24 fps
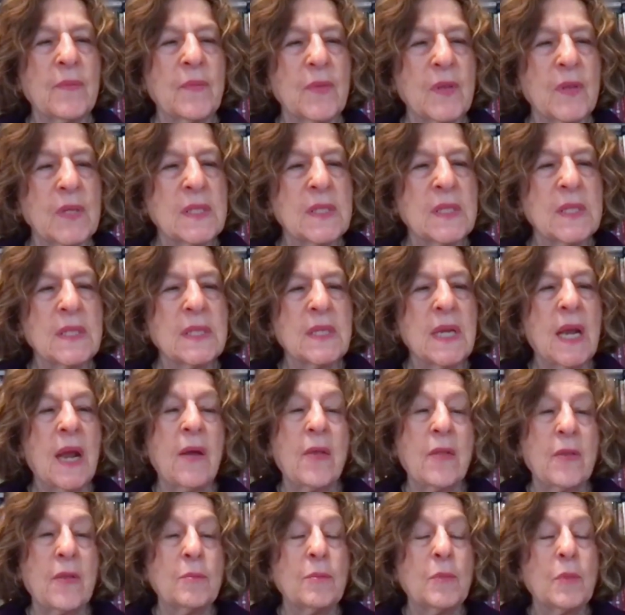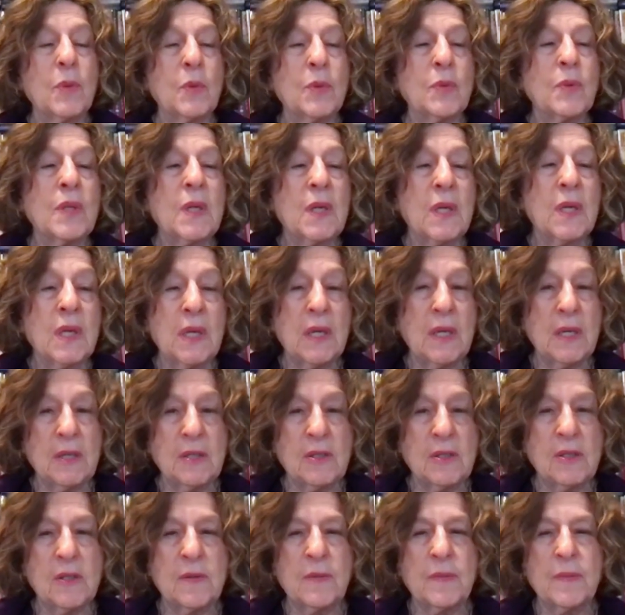This is how the moon
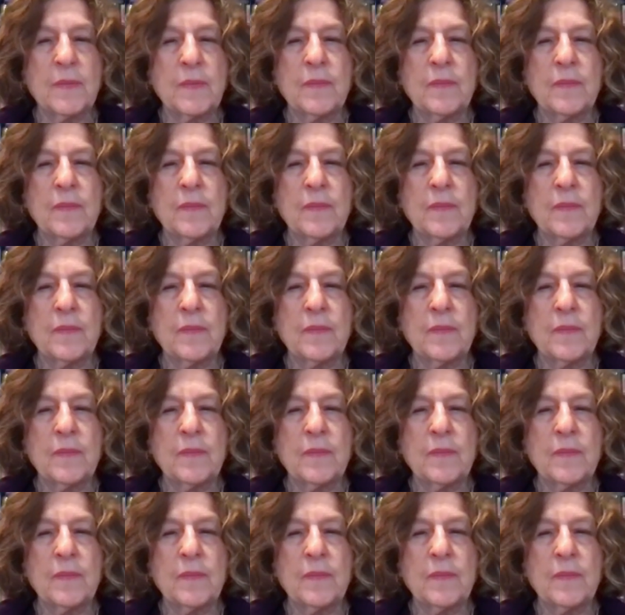is.